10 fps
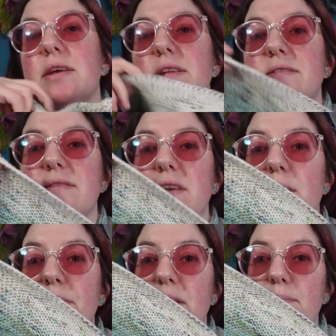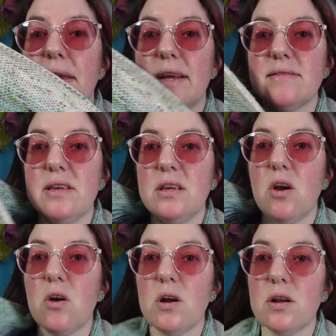It's knit up in pixie
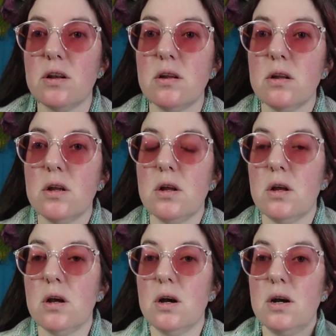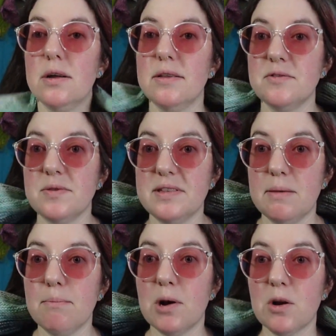yarn. This was the
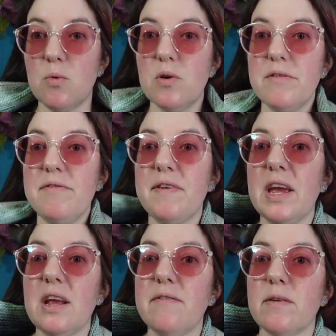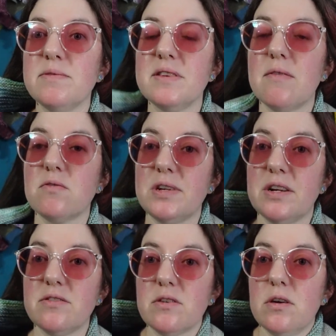Mirkwood Fade from several
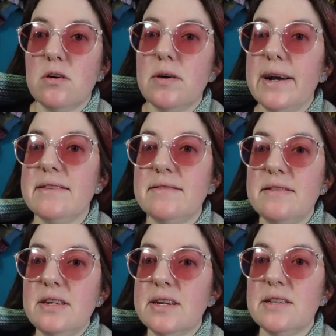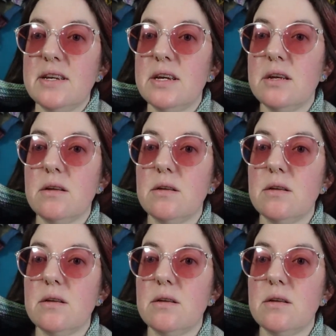years ago. I steeked it.